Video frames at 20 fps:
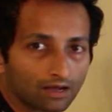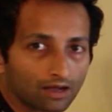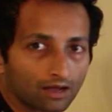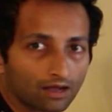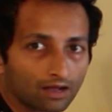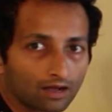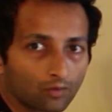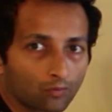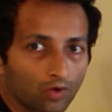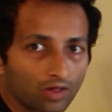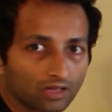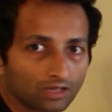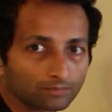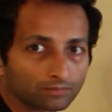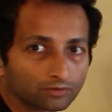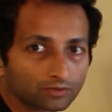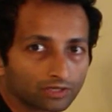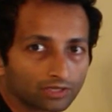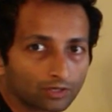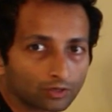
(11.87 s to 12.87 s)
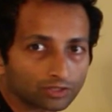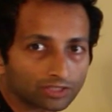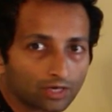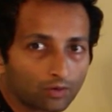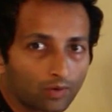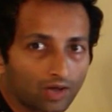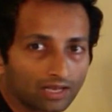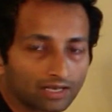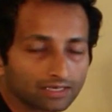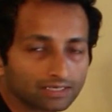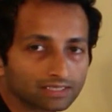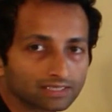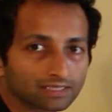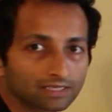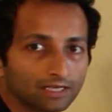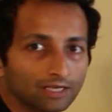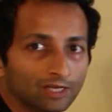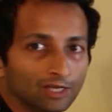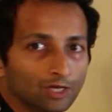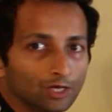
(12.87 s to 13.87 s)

Welcome to Tadosha Wellness.